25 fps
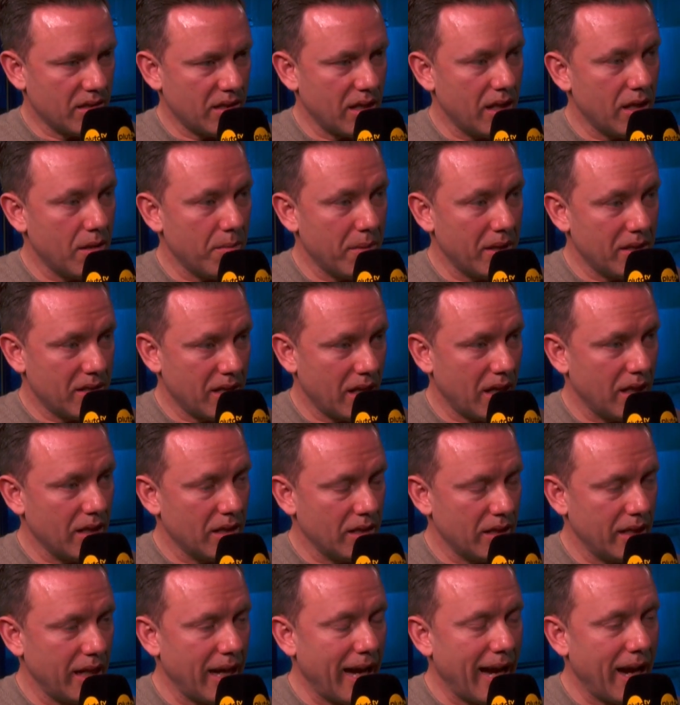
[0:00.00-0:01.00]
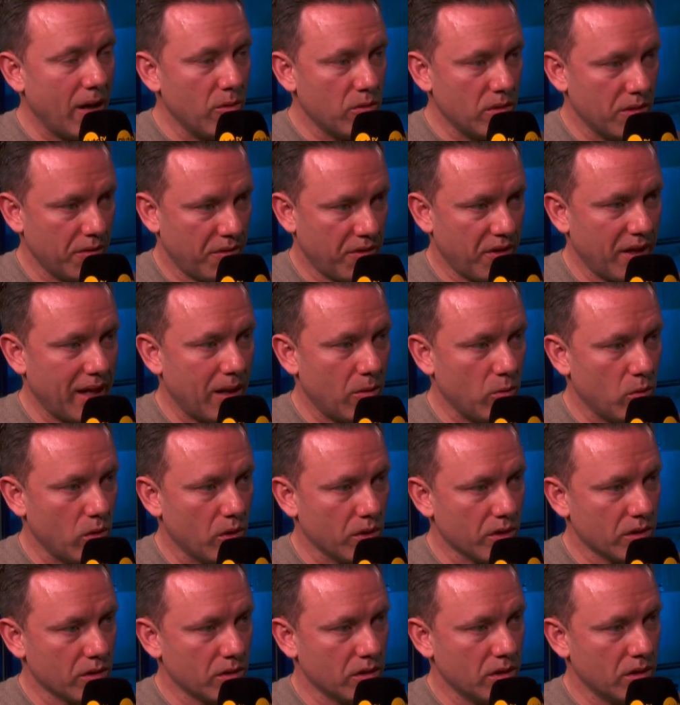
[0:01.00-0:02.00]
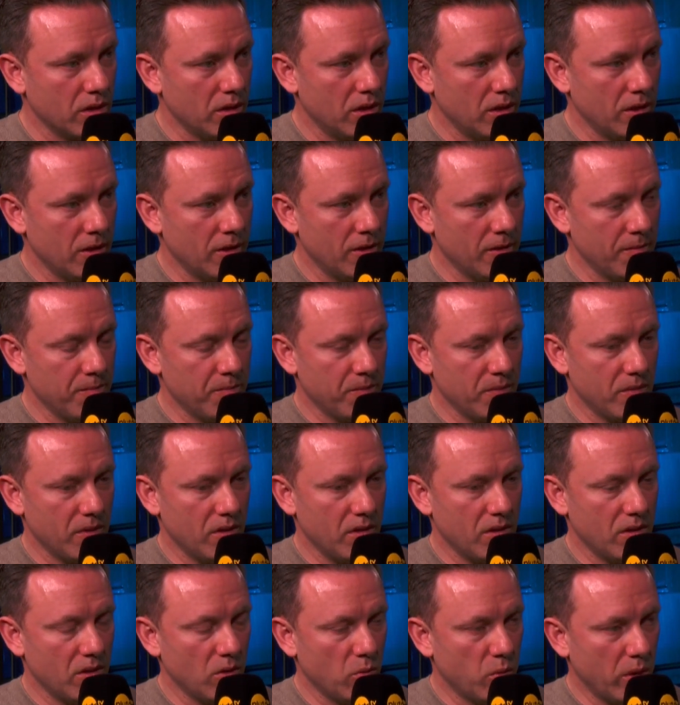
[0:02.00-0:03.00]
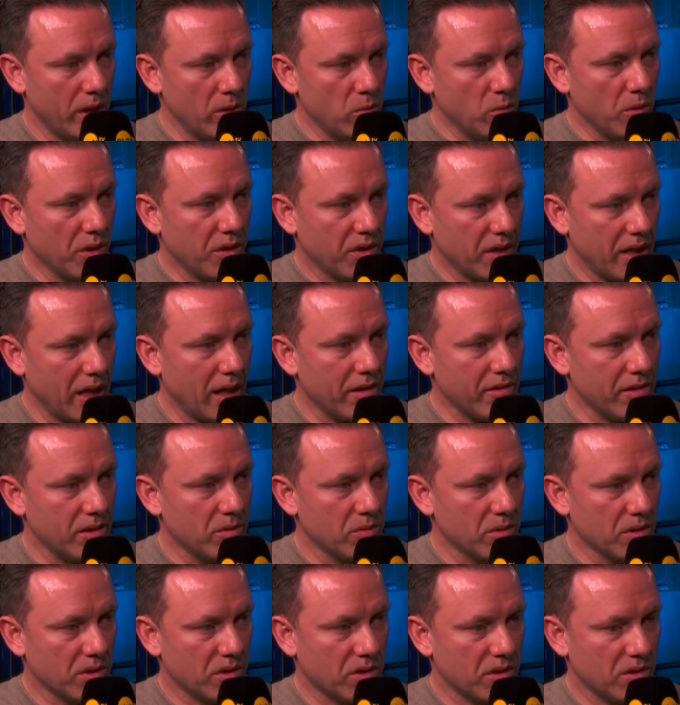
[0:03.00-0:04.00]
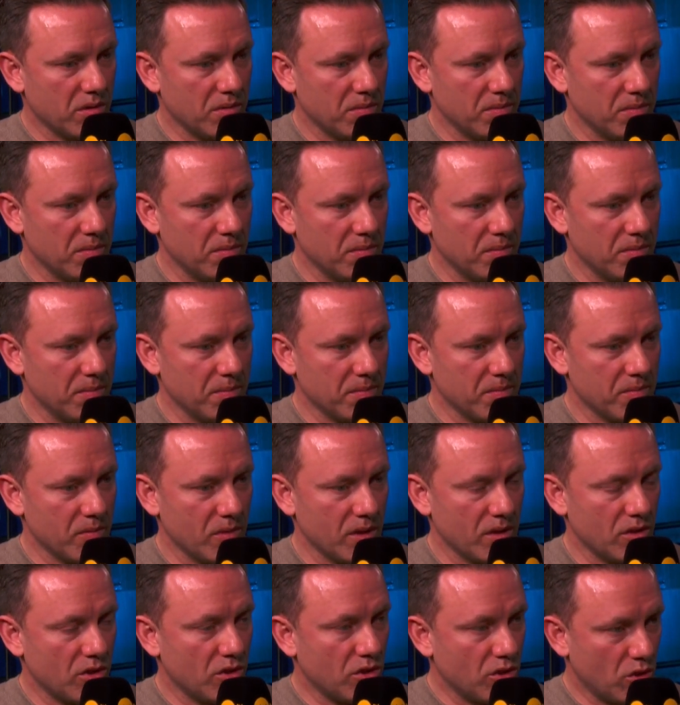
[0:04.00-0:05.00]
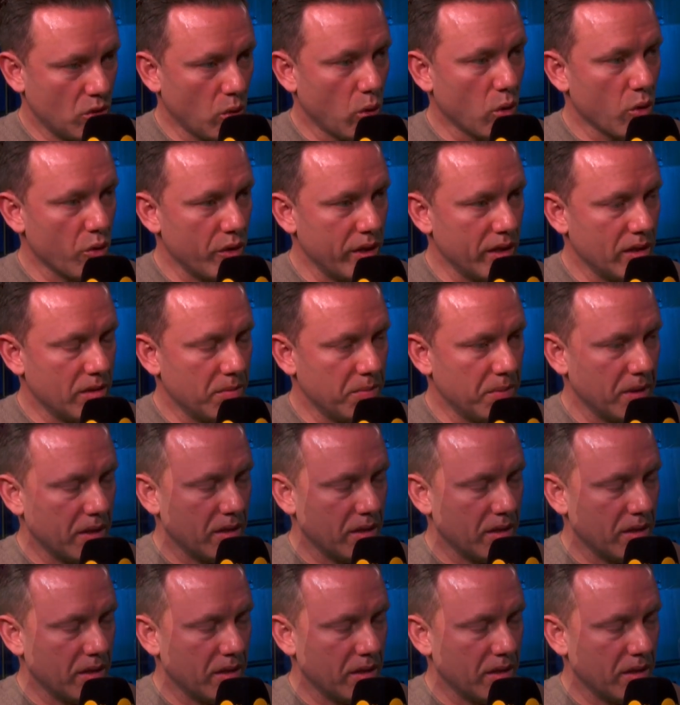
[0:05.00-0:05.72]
the sentimentality out of that one, the win with Gary was storied